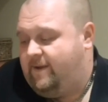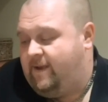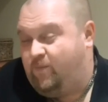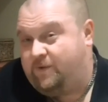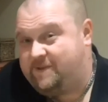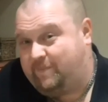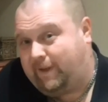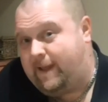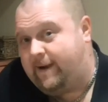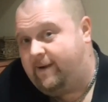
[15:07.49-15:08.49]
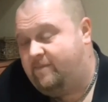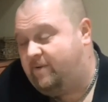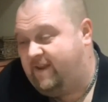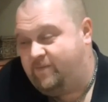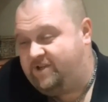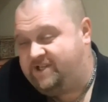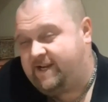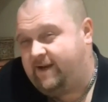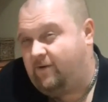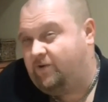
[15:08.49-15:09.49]
It was the plan, but then we
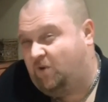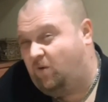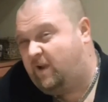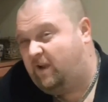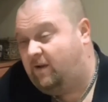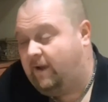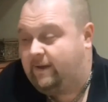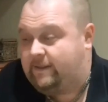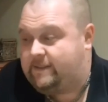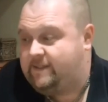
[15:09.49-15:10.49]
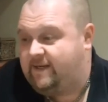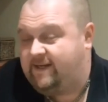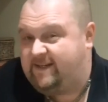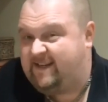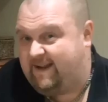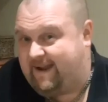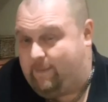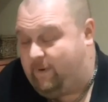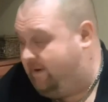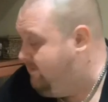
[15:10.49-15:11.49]
just kind of got talking and it didn't
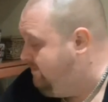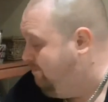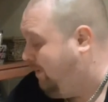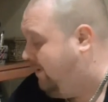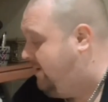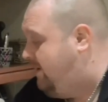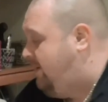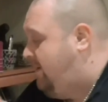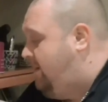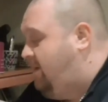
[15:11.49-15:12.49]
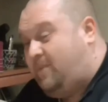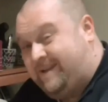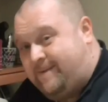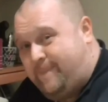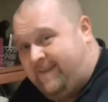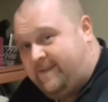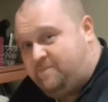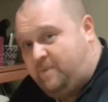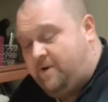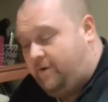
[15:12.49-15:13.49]
happen. But we did make
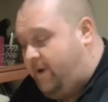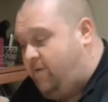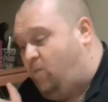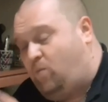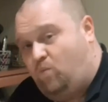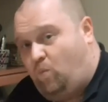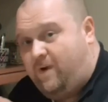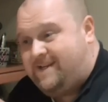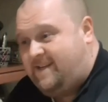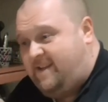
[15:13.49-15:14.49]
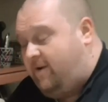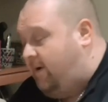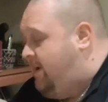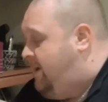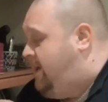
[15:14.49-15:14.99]
this beer. Now, what is in here?